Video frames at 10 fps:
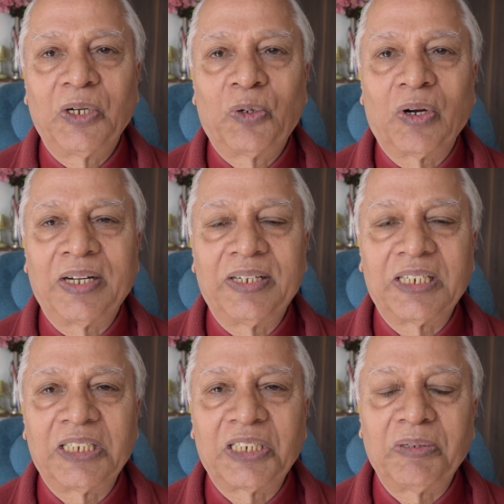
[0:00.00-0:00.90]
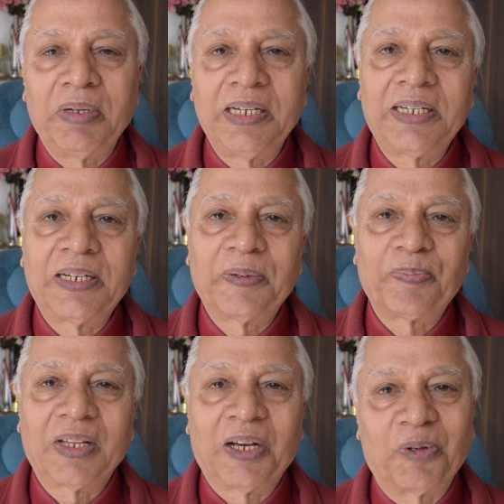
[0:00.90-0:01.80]
to underestimate
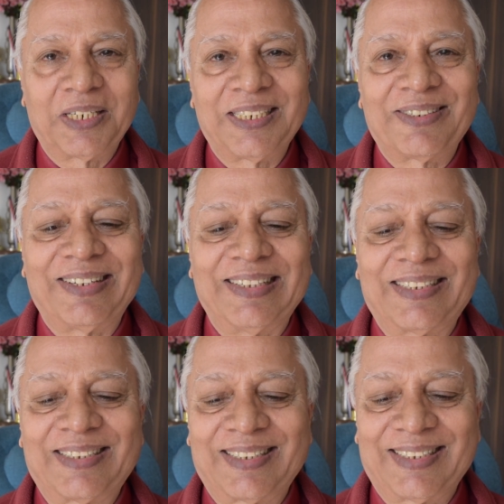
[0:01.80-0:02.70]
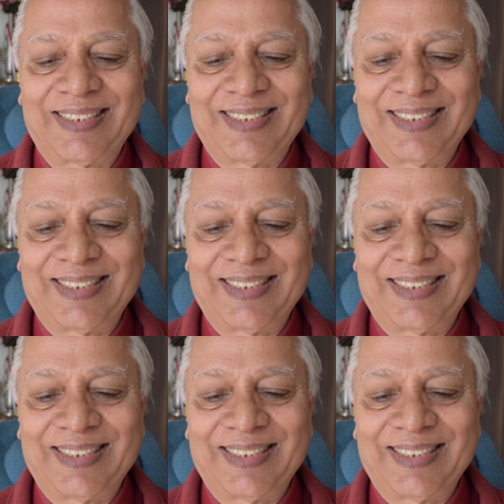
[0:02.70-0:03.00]
our strengths.